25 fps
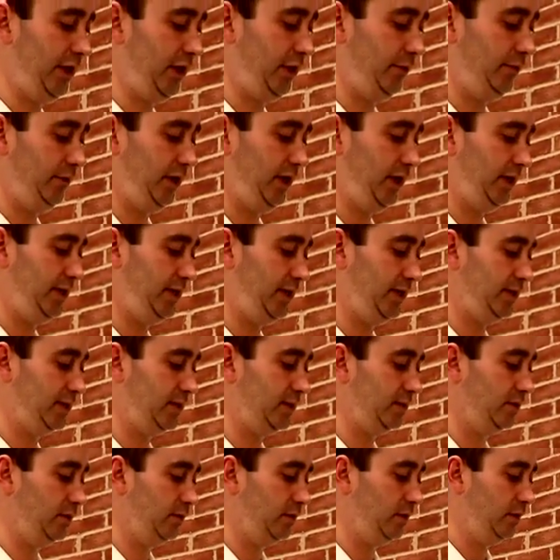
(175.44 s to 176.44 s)
you need
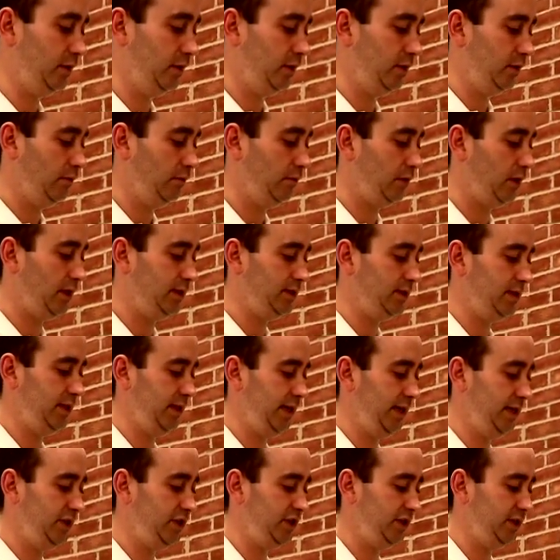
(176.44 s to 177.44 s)
it, right to
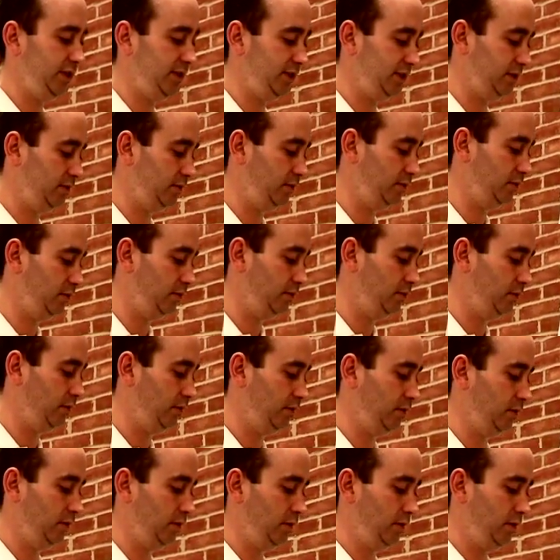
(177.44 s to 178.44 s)
the edges,
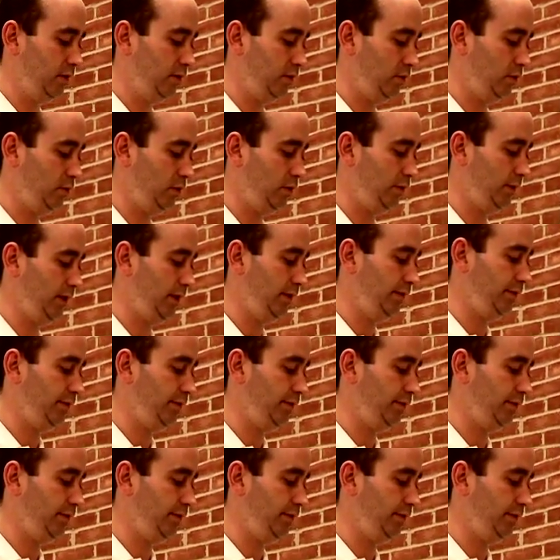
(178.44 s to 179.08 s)
all the way